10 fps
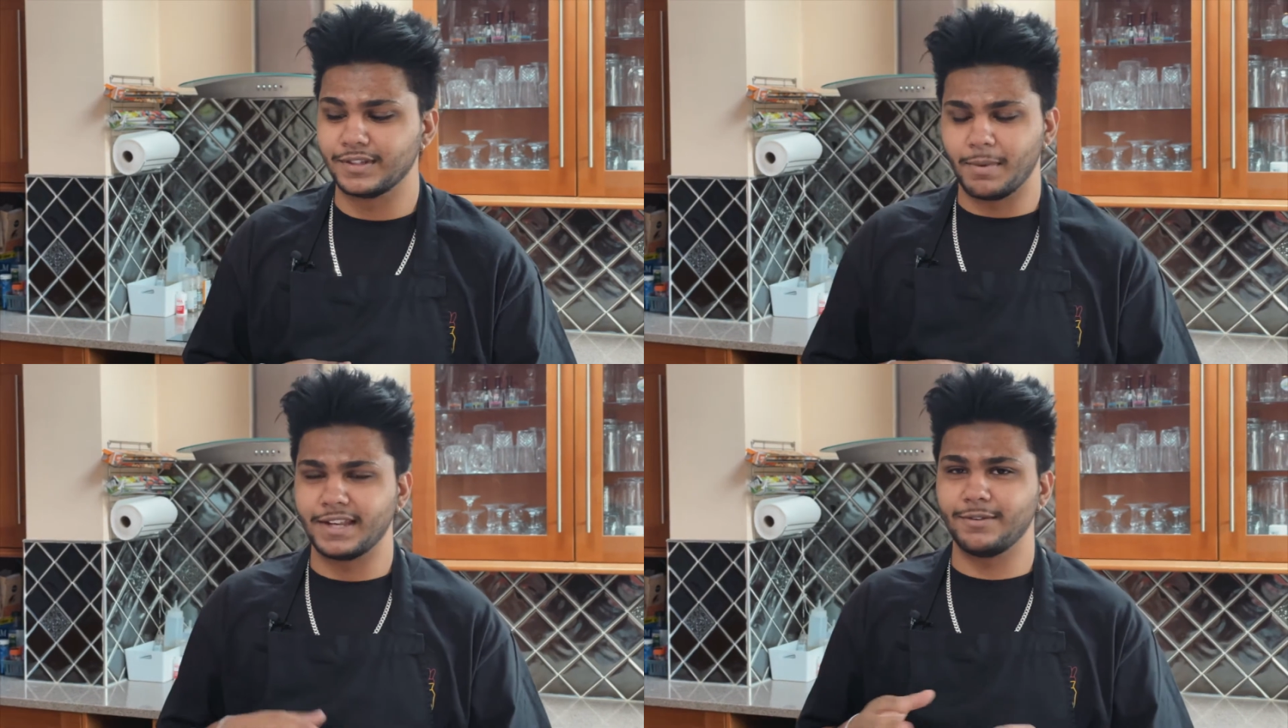
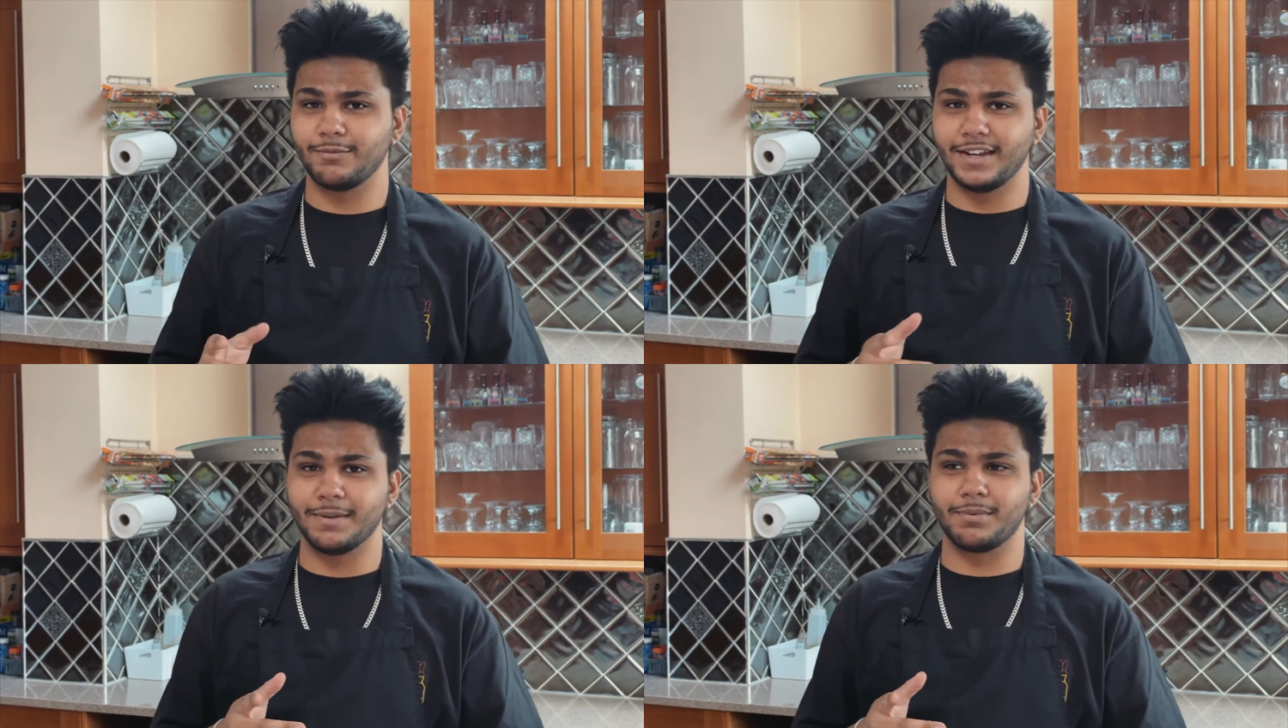I didn't
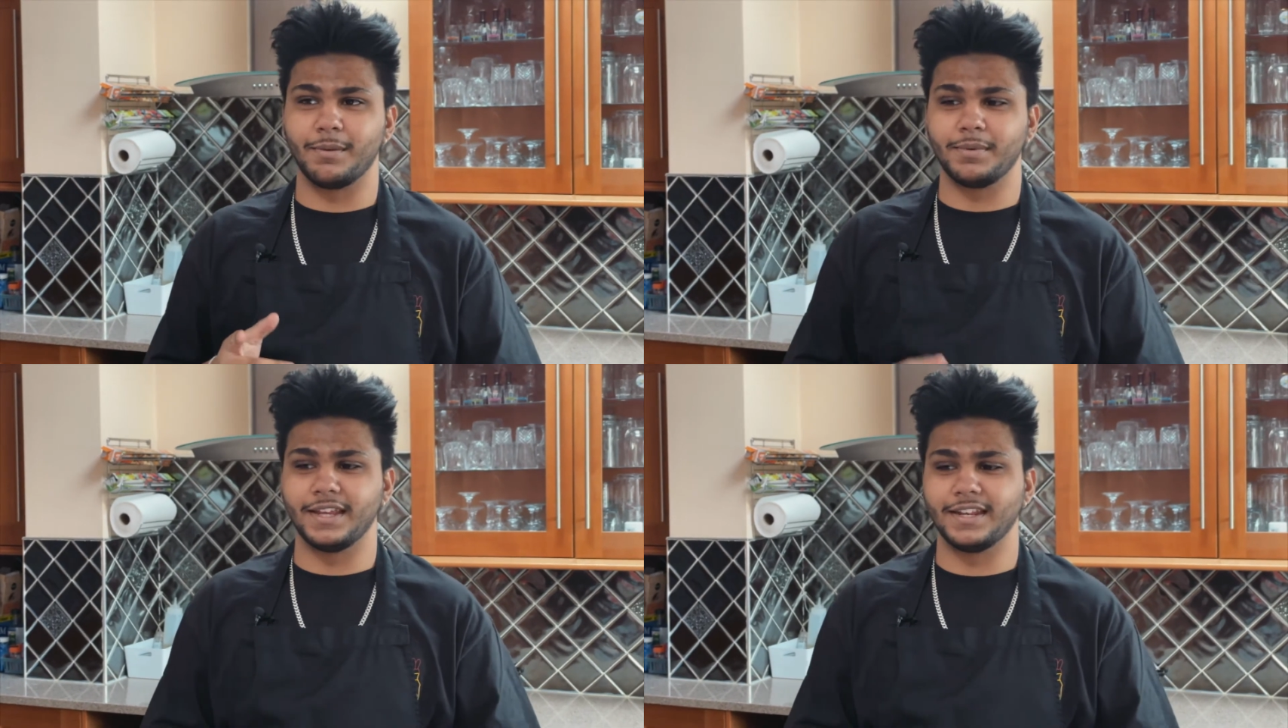read it
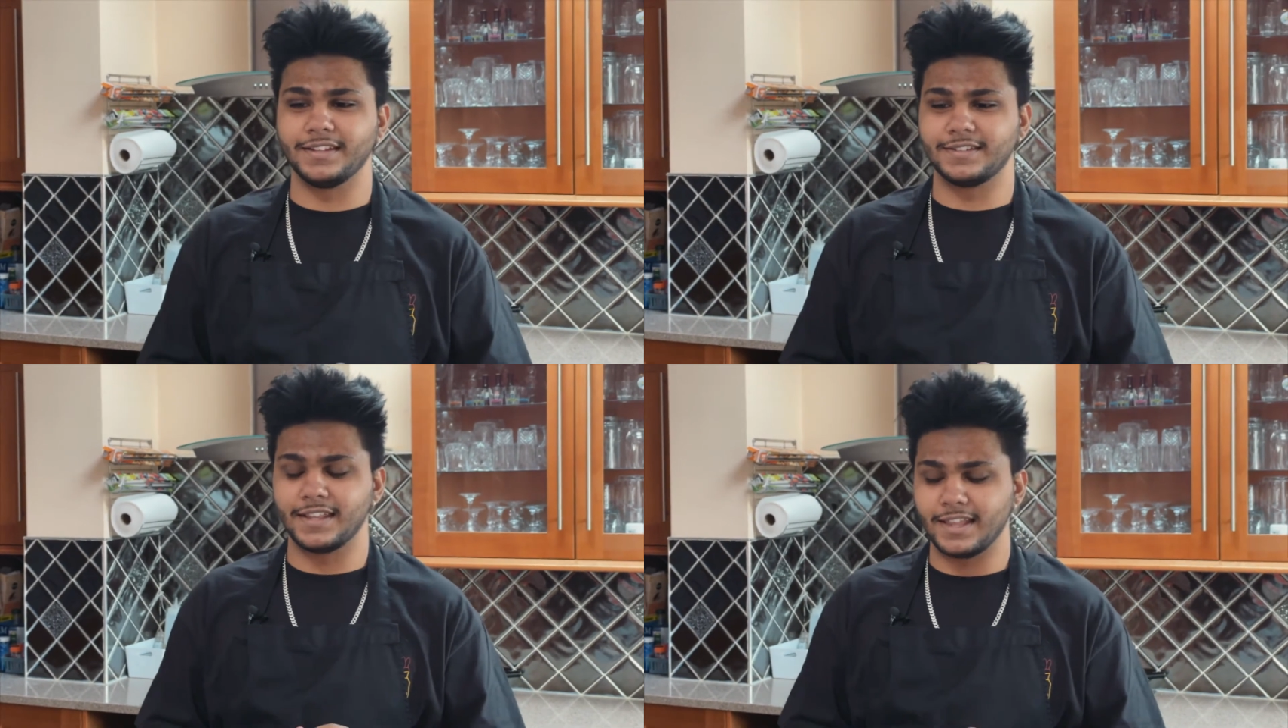properly and it
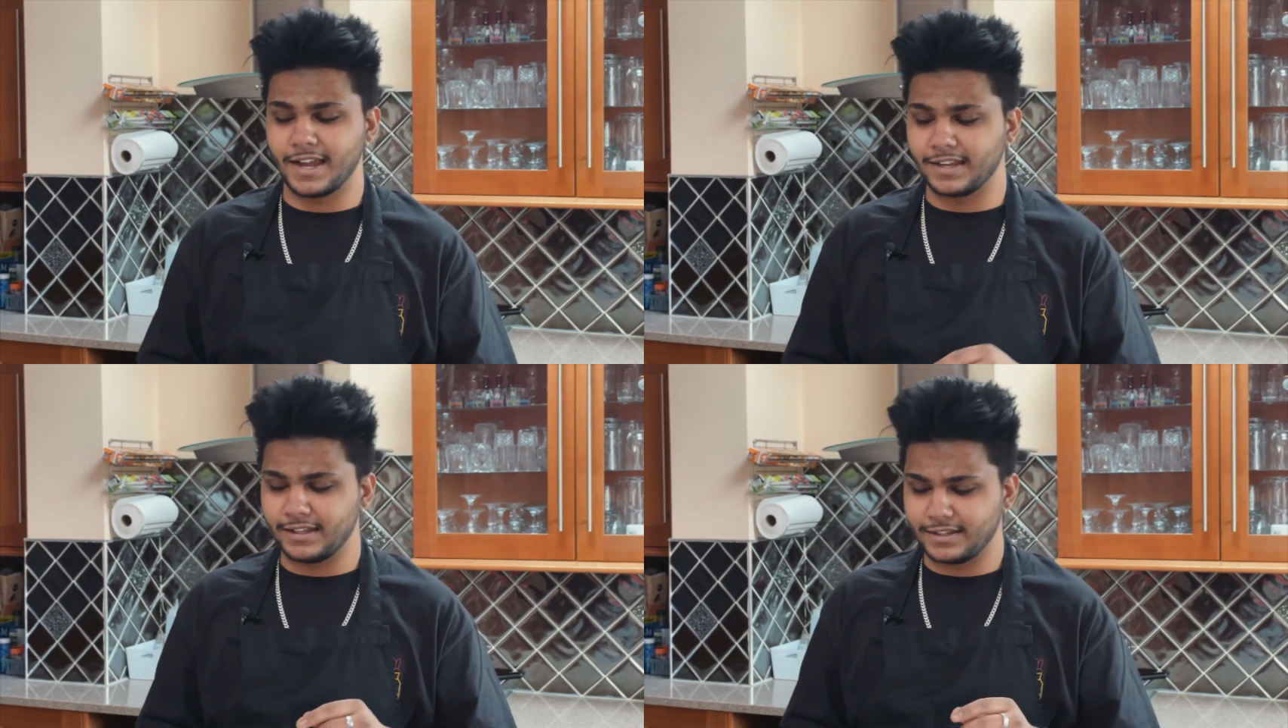said
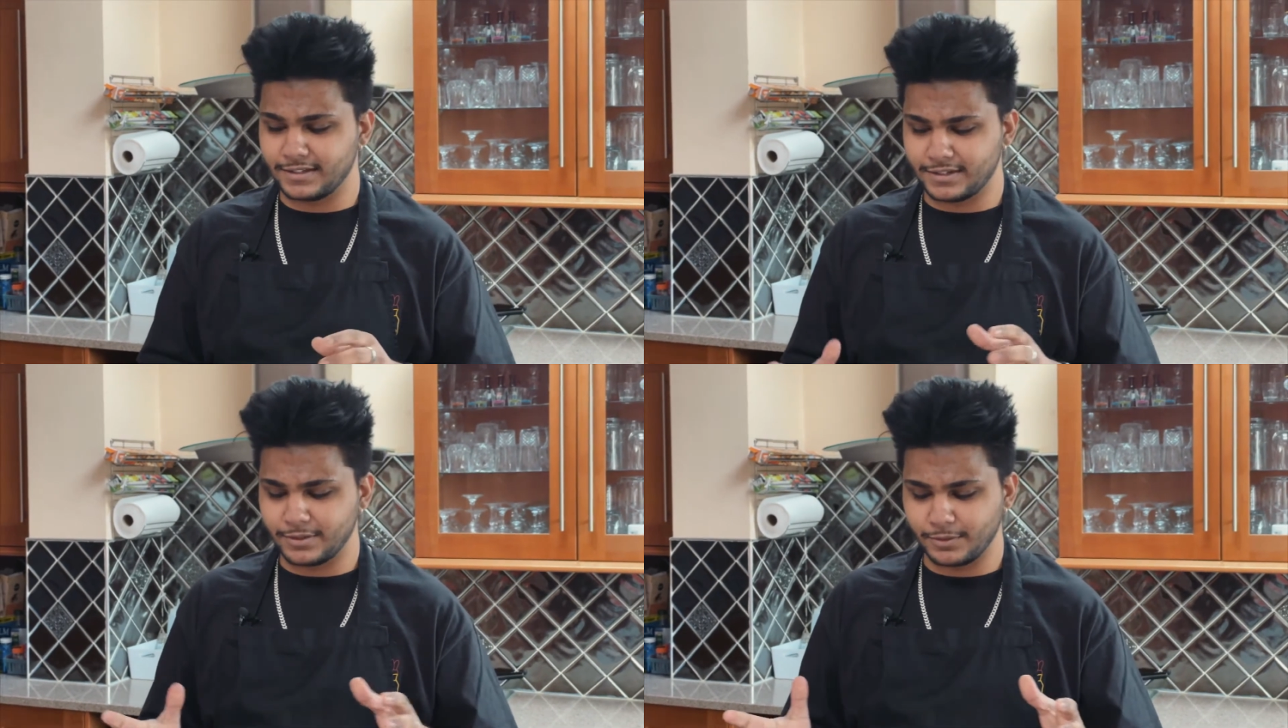that I
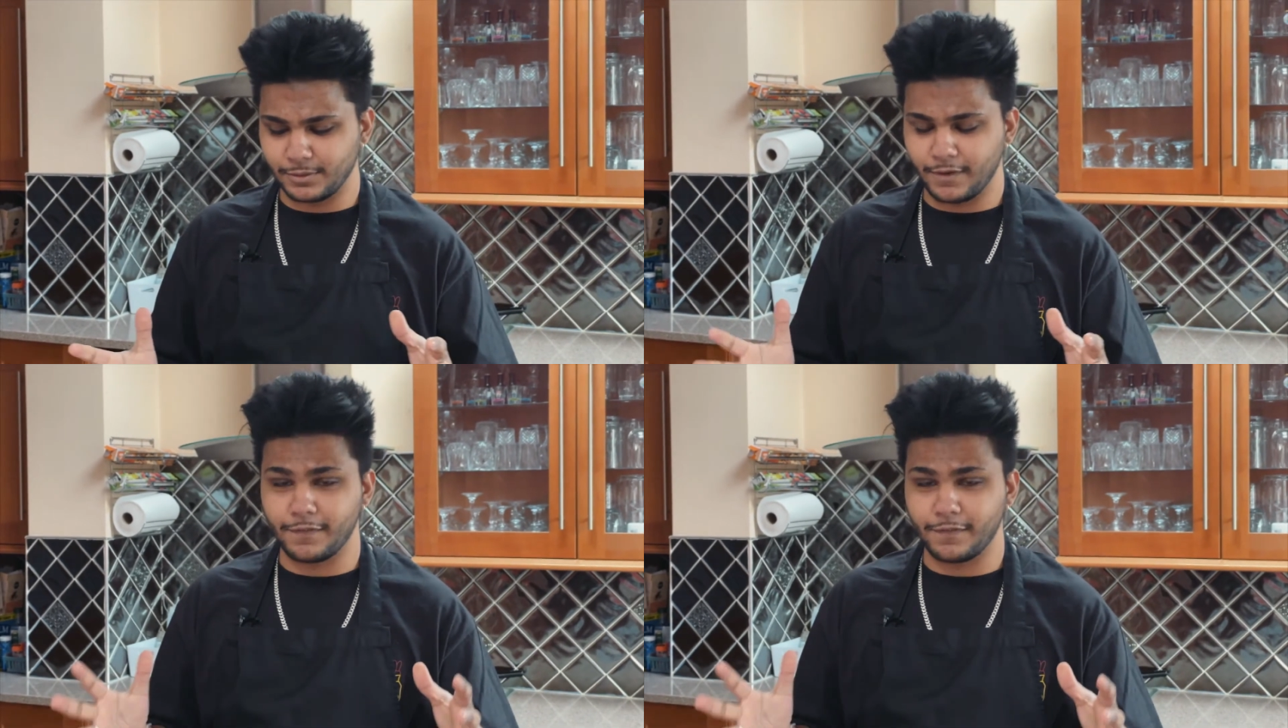needed to